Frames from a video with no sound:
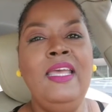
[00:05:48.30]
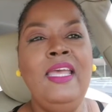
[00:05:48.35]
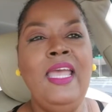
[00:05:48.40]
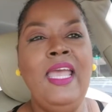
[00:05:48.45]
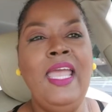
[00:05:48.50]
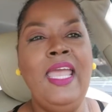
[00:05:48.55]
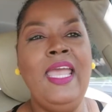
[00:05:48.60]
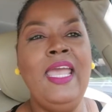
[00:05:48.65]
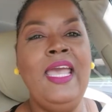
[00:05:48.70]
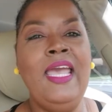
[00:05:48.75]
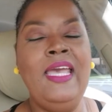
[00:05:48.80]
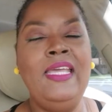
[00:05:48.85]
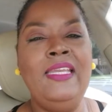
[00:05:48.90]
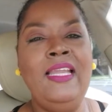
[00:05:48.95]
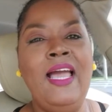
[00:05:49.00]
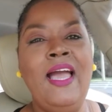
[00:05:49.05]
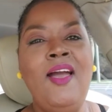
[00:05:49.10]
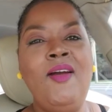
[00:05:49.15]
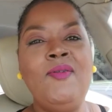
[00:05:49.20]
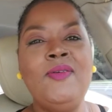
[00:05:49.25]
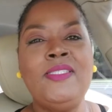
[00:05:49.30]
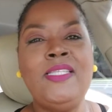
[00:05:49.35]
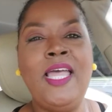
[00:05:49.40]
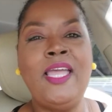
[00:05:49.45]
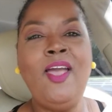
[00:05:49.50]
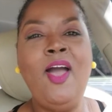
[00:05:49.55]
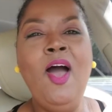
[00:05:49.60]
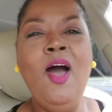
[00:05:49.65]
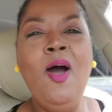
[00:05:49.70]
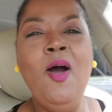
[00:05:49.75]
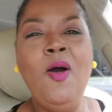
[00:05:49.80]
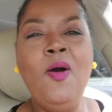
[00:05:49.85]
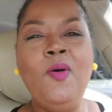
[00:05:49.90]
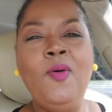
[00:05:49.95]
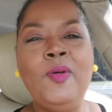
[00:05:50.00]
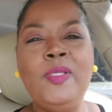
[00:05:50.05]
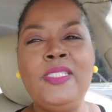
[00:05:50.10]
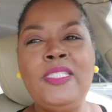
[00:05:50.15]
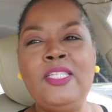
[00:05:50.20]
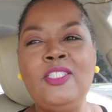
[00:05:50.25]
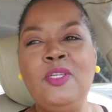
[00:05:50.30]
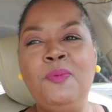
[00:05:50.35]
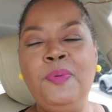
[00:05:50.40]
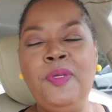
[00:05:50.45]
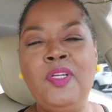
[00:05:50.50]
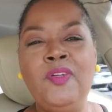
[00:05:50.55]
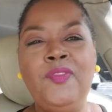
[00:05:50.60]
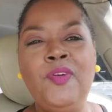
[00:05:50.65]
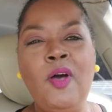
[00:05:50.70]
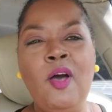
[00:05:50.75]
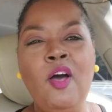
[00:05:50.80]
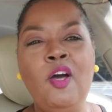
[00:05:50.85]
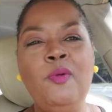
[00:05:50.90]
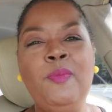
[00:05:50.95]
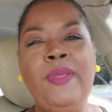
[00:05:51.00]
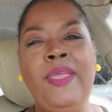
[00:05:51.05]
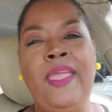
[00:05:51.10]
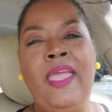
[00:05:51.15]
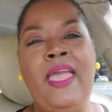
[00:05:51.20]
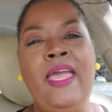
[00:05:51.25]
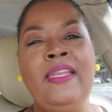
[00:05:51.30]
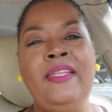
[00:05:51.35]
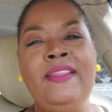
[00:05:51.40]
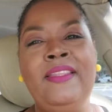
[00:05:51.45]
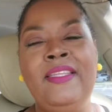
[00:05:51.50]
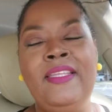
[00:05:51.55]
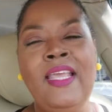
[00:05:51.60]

And I was like, oh, it's such a beautiful home you had.